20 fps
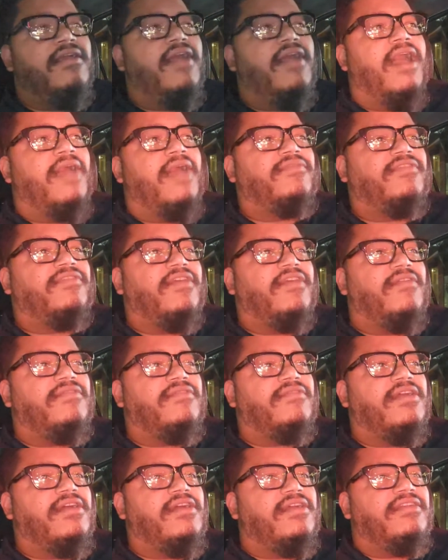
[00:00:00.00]
I'm
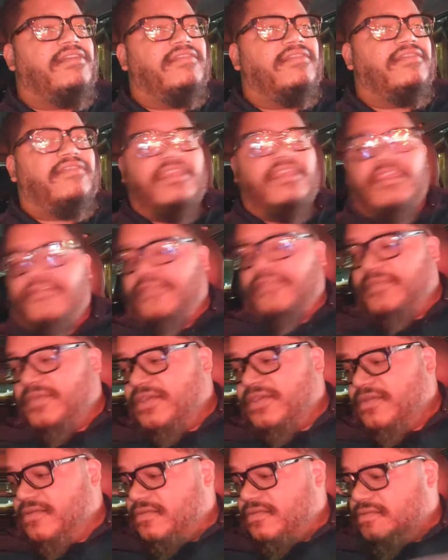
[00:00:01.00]
so good. Good to hear from
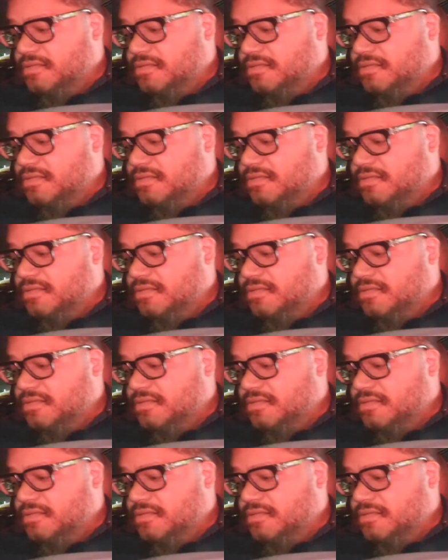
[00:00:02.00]
you.